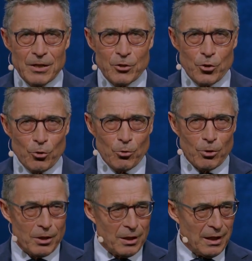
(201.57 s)
to
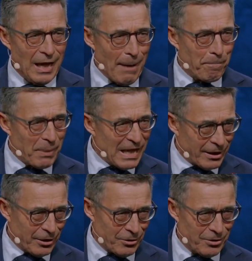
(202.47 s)
a
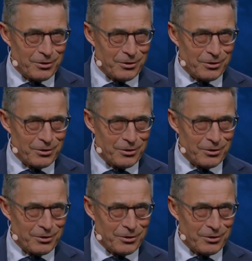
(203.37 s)
beacon